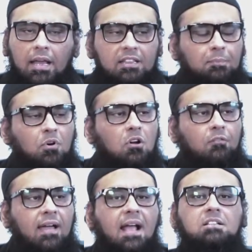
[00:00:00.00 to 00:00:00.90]
in the book
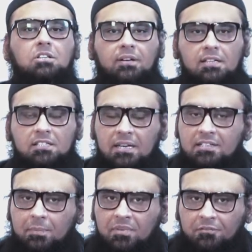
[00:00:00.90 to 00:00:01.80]
of Exodus,
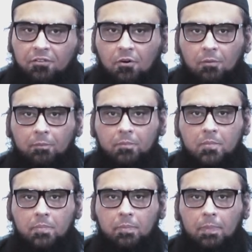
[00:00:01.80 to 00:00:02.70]
in chapter 4,
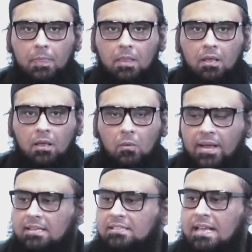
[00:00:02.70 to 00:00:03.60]

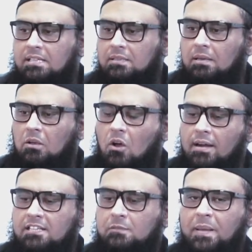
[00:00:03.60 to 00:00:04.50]
where it says,
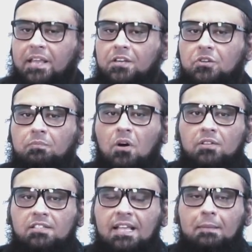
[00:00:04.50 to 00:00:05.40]
God is speaking to
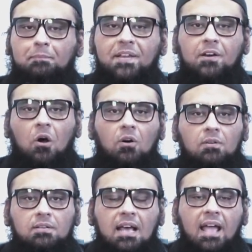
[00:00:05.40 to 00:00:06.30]
Moses, says,
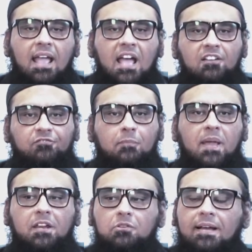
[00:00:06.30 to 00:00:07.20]
behold, I have
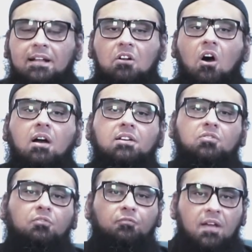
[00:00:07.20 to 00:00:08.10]
made you a
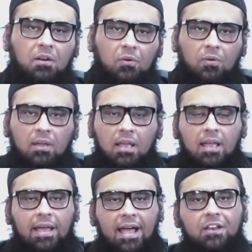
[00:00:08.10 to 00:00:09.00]
god to Pharaoh,
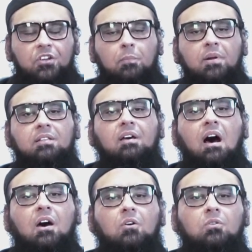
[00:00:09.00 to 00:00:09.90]
and your brother
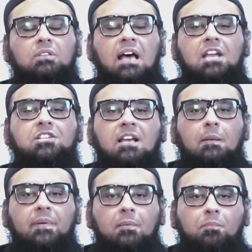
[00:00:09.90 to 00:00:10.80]
Aaron, thy
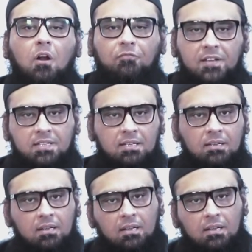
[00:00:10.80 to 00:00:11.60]
shall be a prophet.